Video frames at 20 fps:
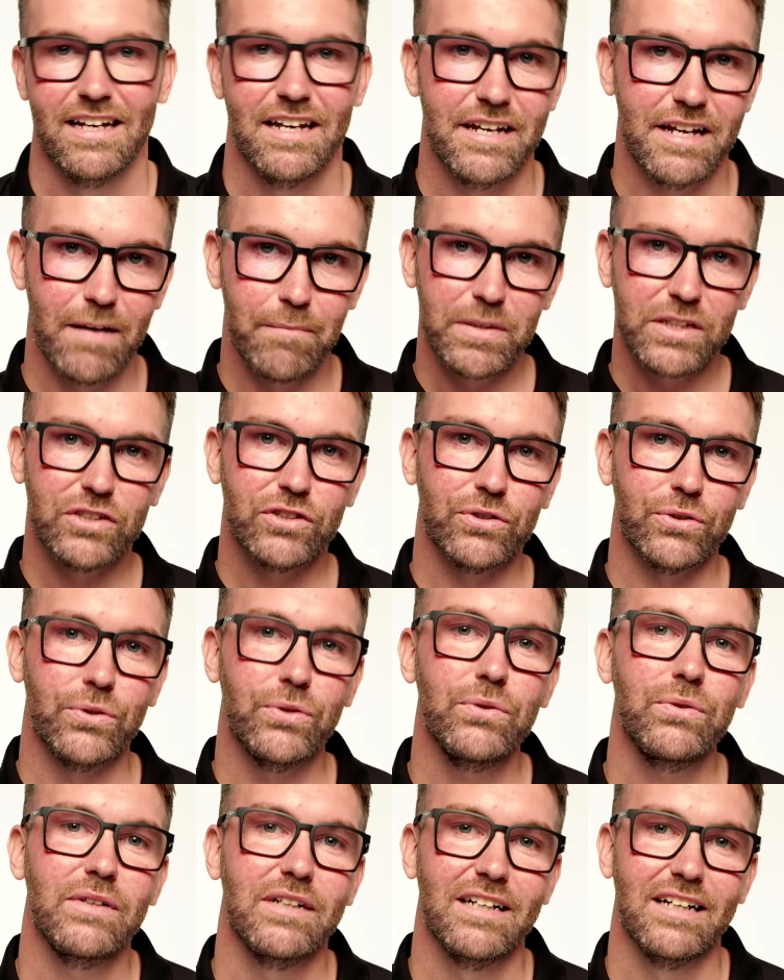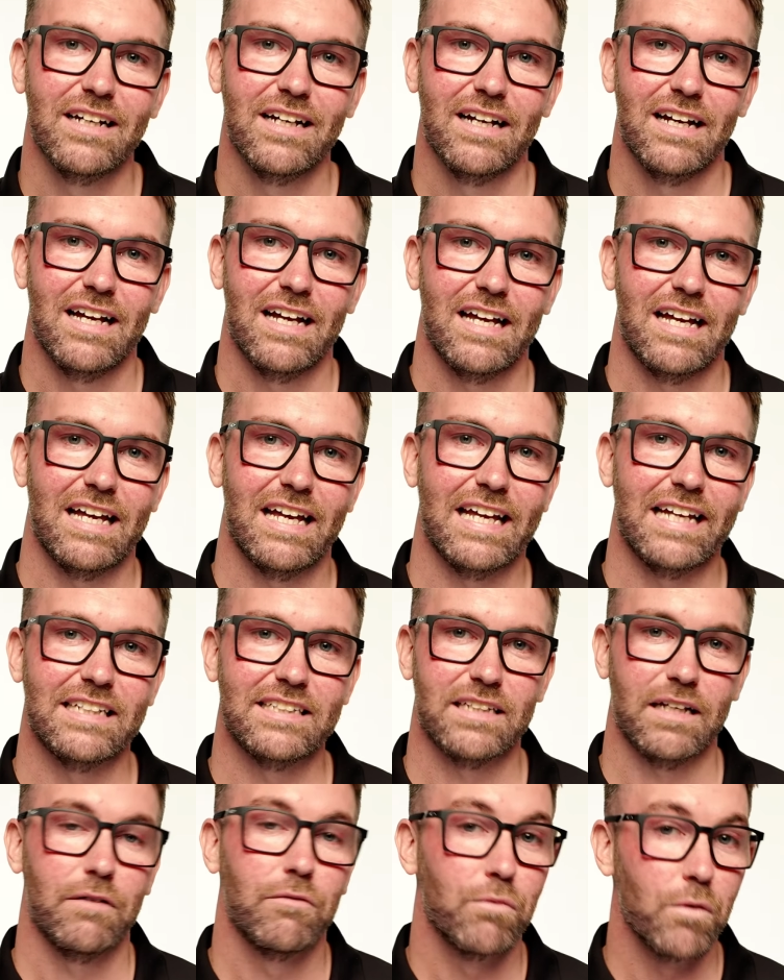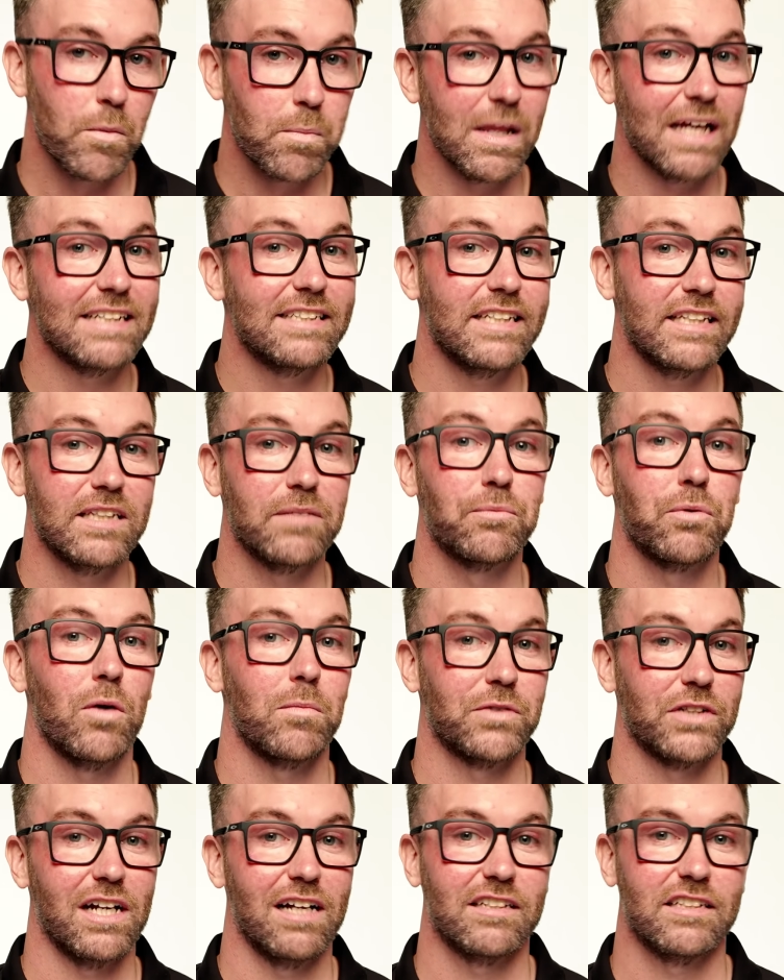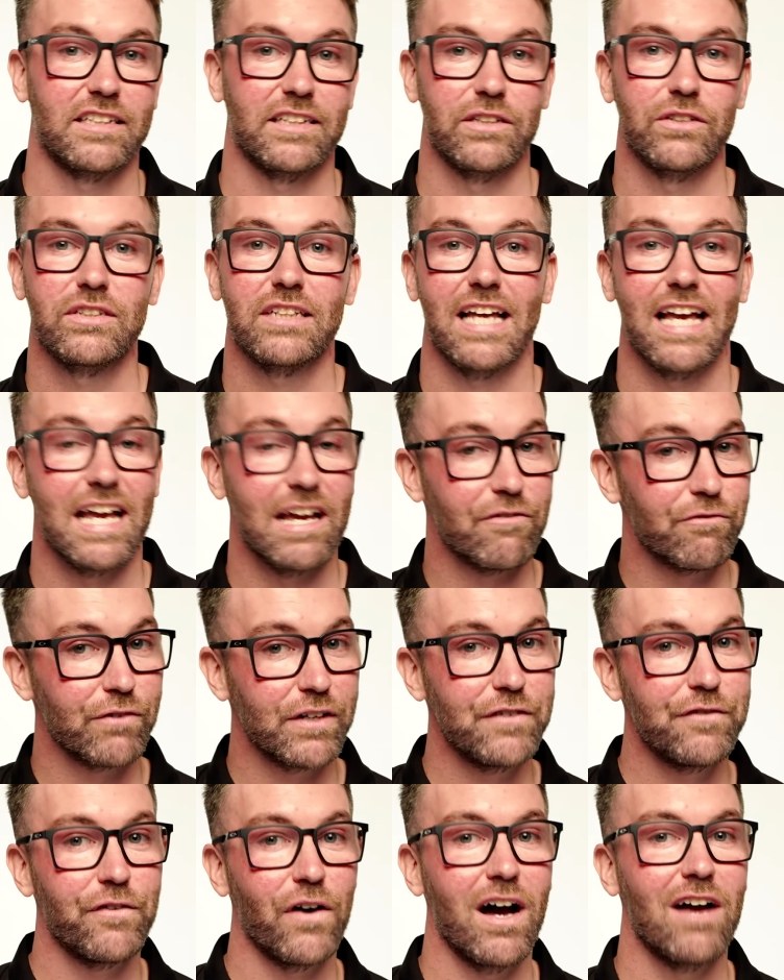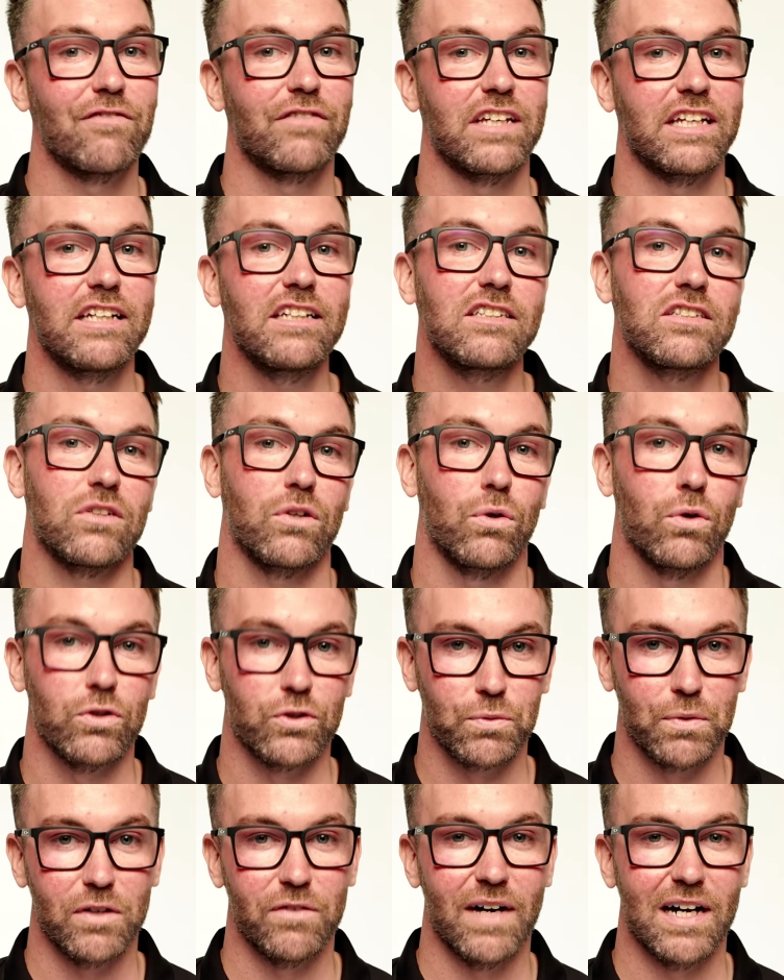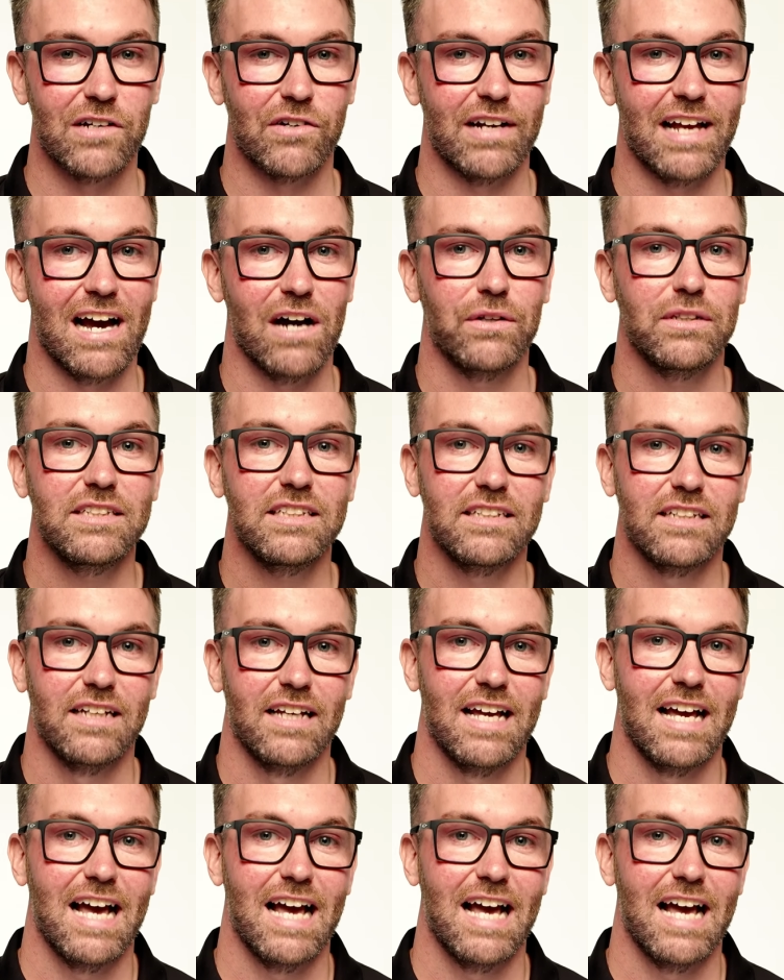Number 2 is replacing the prop shaft seals every 5 years or 1,200 hours